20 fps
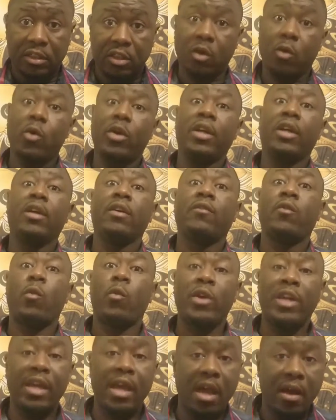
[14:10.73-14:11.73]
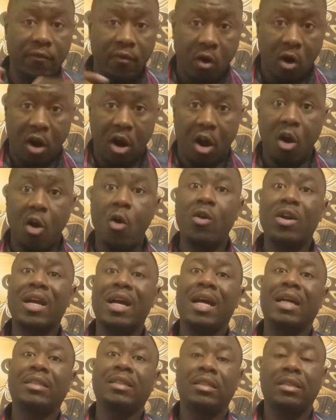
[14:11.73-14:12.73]
So if we have our
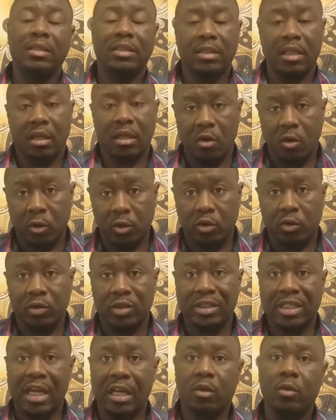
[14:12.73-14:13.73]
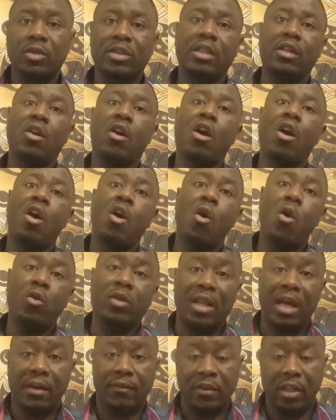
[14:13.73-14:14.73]
own consciousness that goes through cycles and our
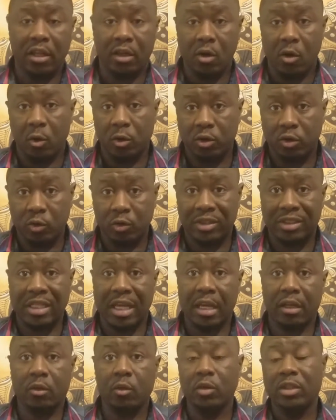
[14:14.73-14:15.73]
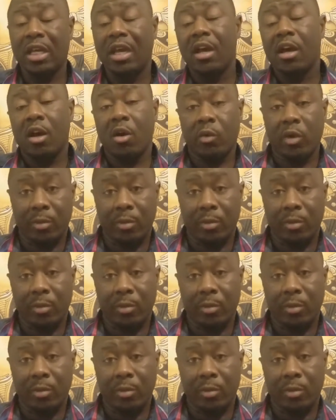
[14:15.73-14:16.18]
own life that goes through cycles,